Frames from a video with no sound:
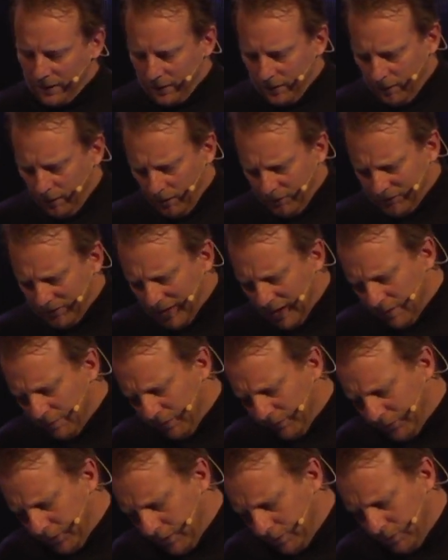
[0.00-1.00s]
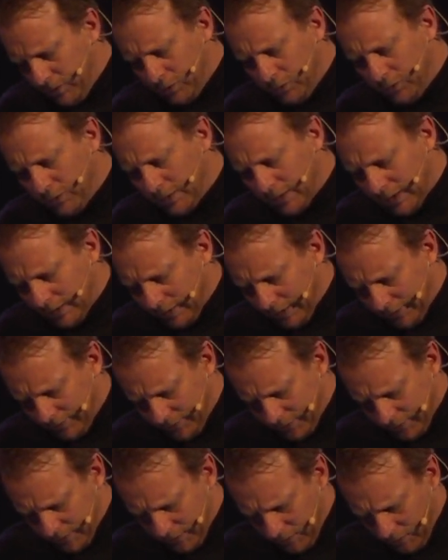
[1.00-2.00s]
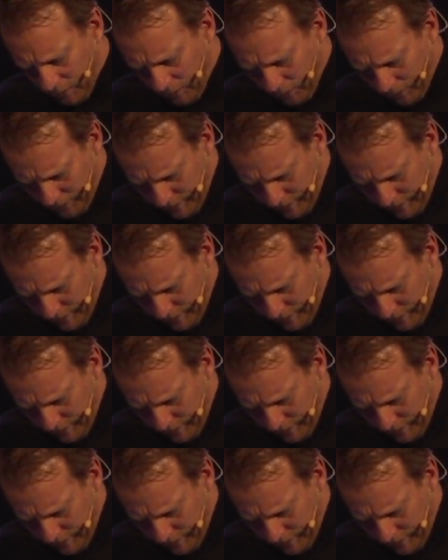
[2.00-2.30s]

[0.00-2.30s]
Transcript: Our time of communion, I'd like to call